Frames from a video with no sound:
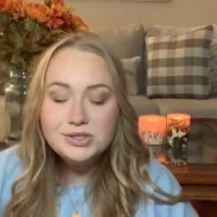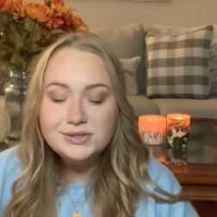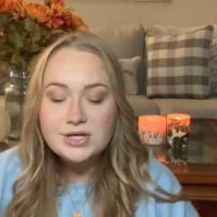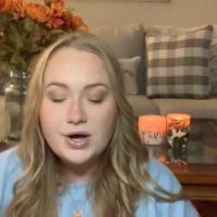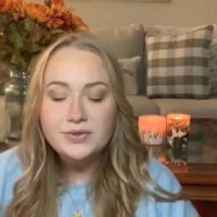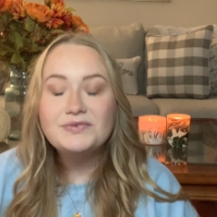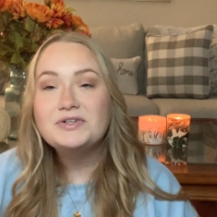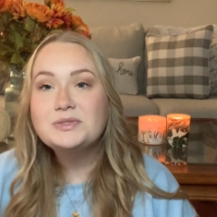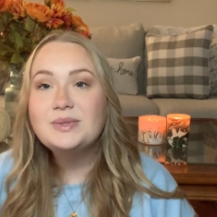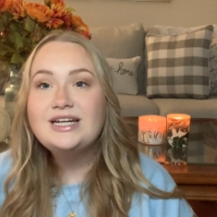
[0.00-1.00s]
So the
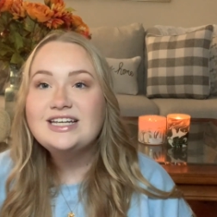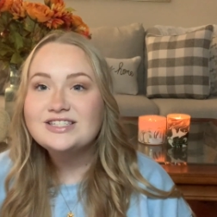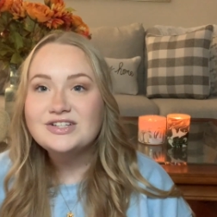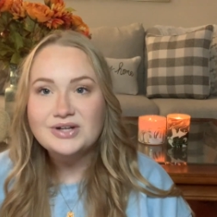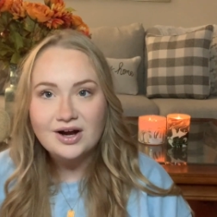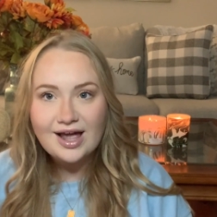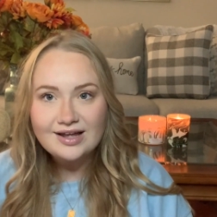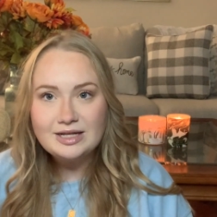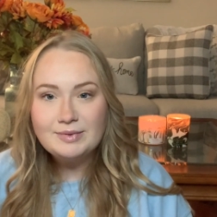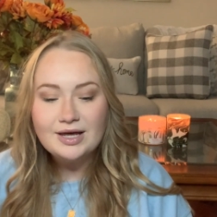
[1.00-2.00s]
first one is Dark
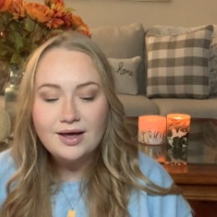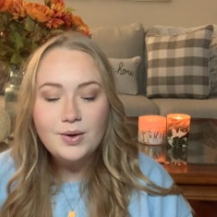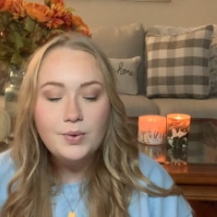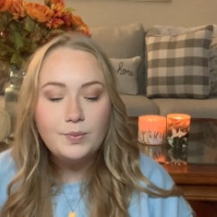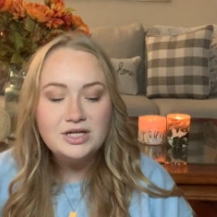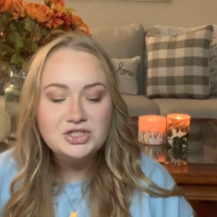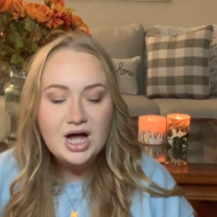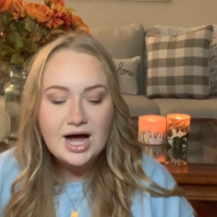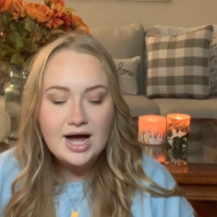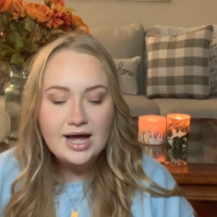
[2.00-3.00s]
Academia, which
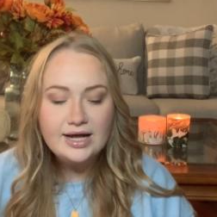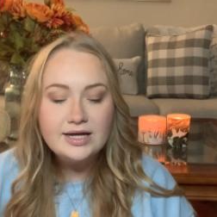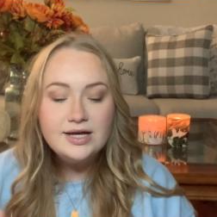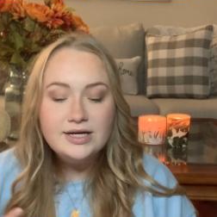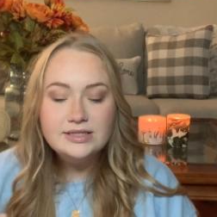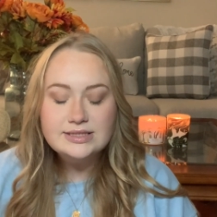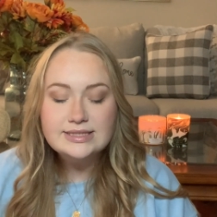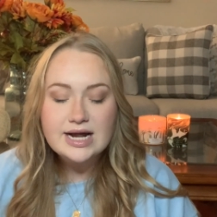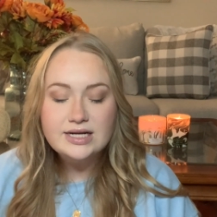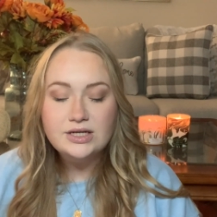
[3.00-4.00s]
I
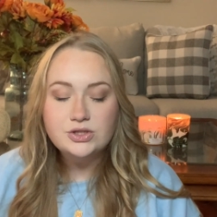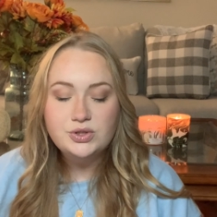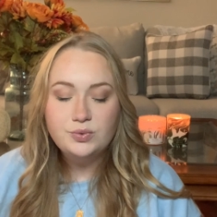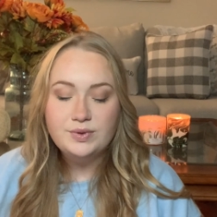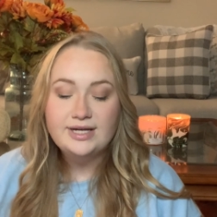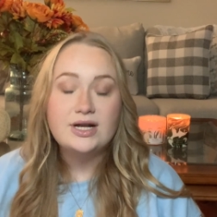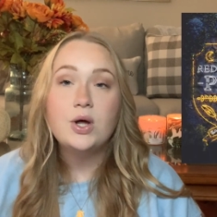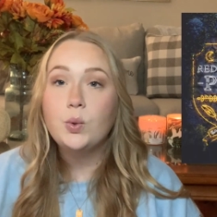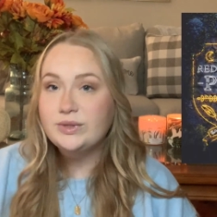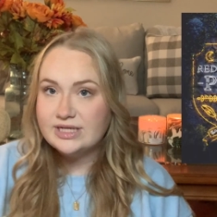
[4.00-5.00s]
decided to read
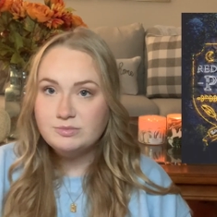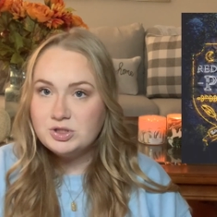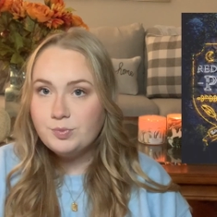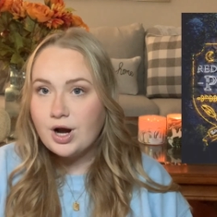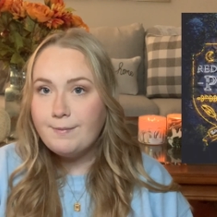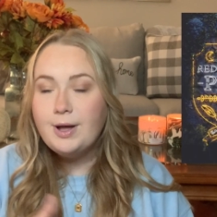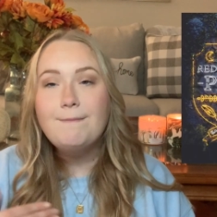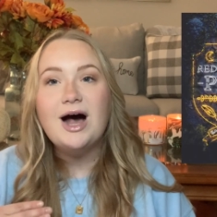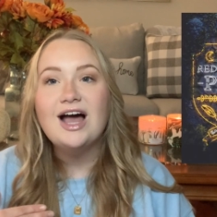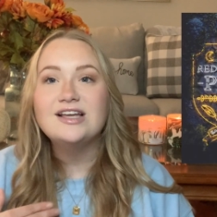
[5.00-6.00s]
Redemption Prep
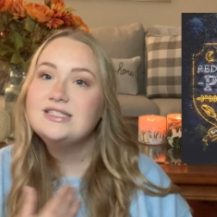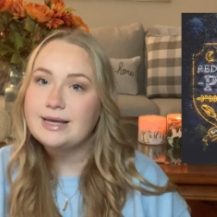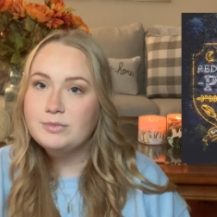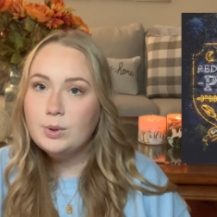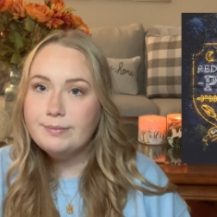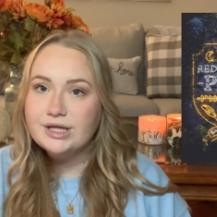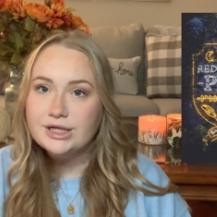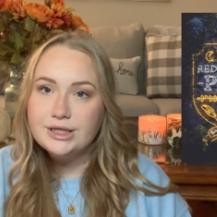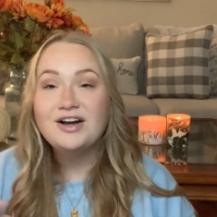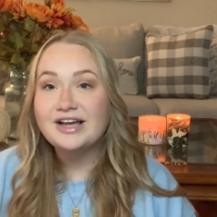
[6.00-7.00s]
by Samuel Miller.
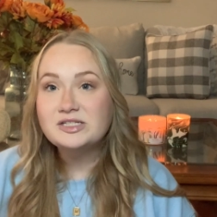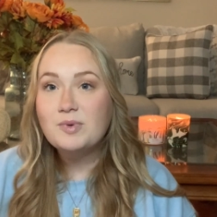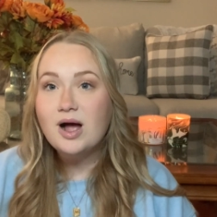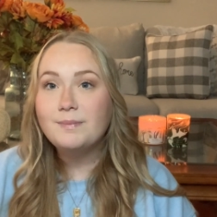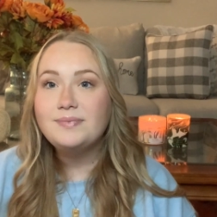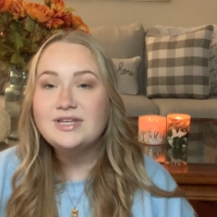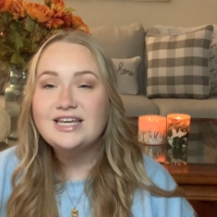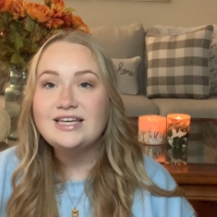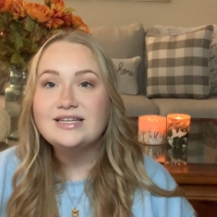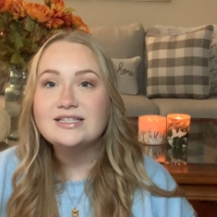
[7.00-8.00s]
Our next prompt
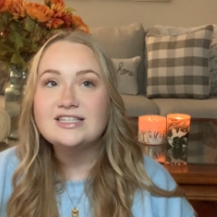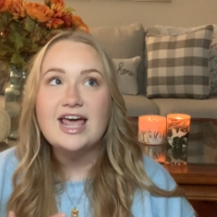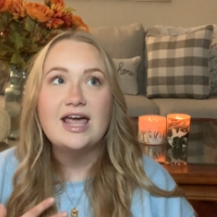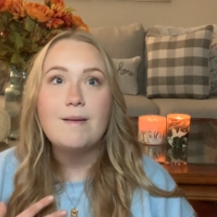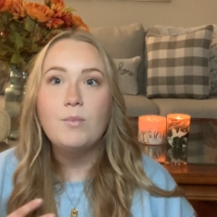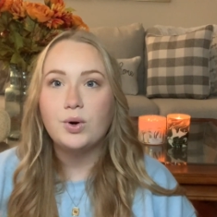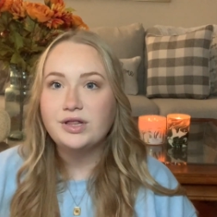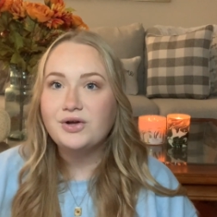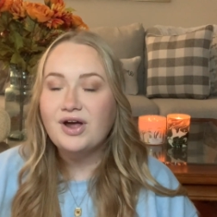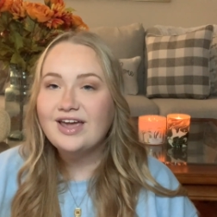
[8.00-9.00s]
is a
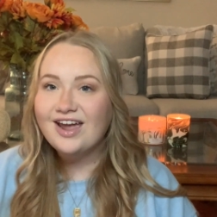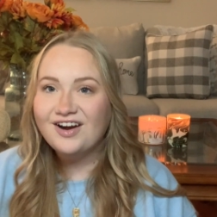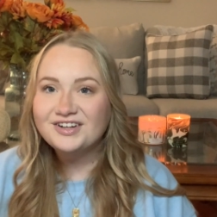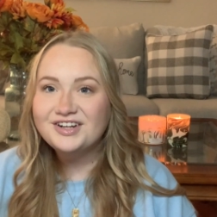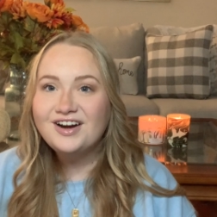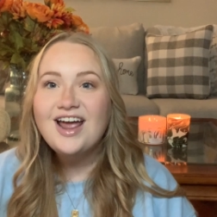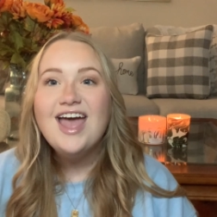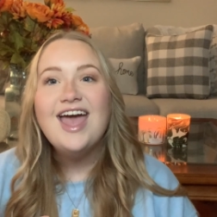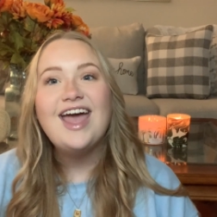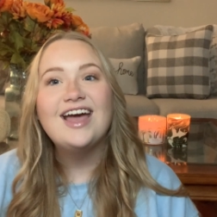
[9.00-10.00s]
morally gray character,
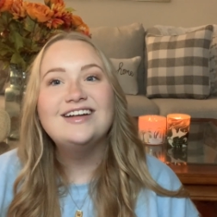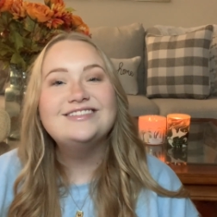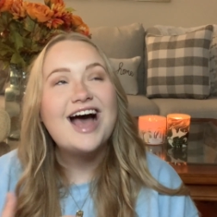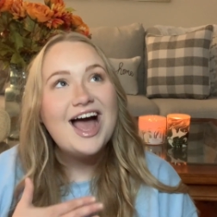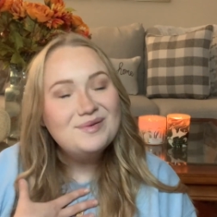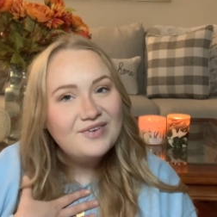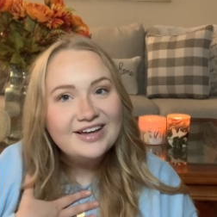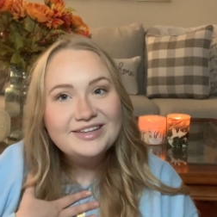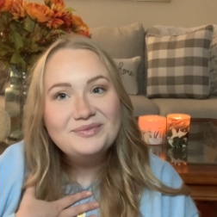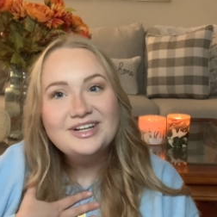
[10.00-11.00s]
and I'm
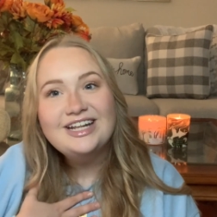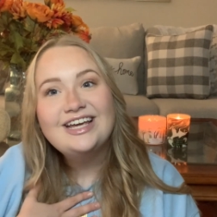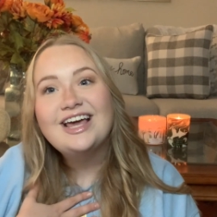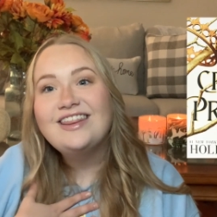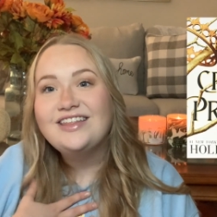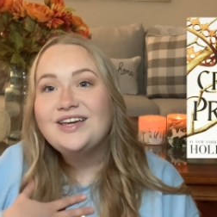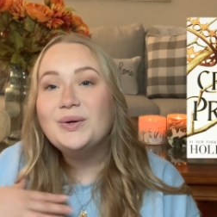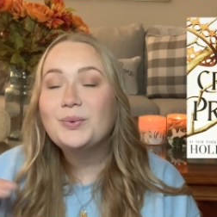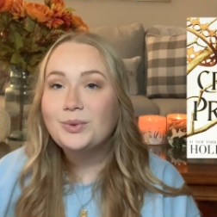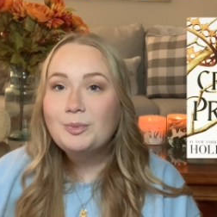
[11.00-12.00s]
finally reading The
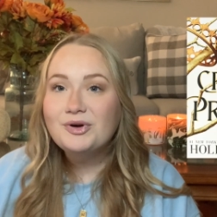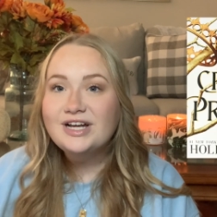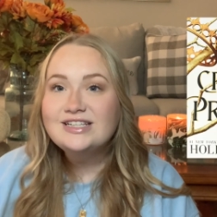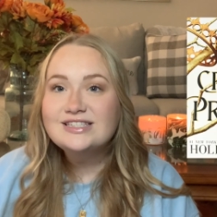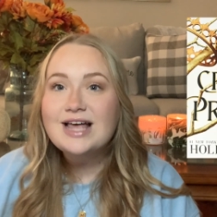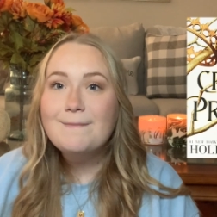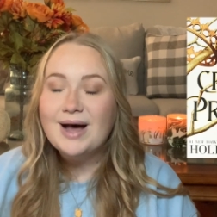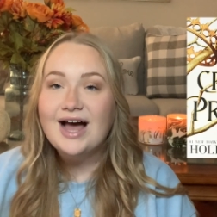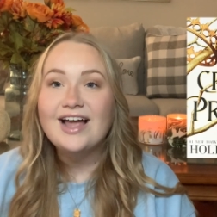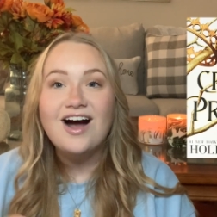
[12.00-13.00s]
Cruel Prince
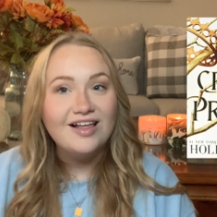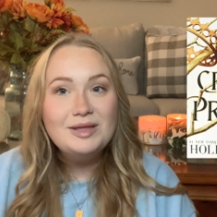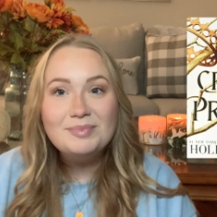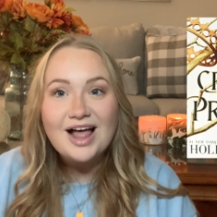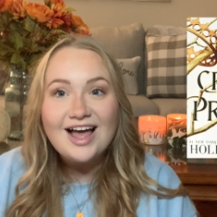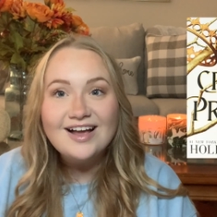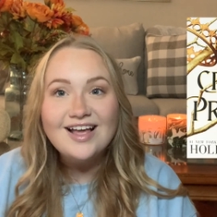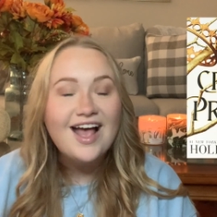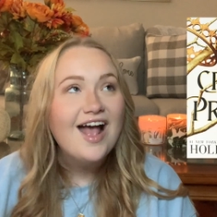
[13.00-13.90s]
by Holly Black.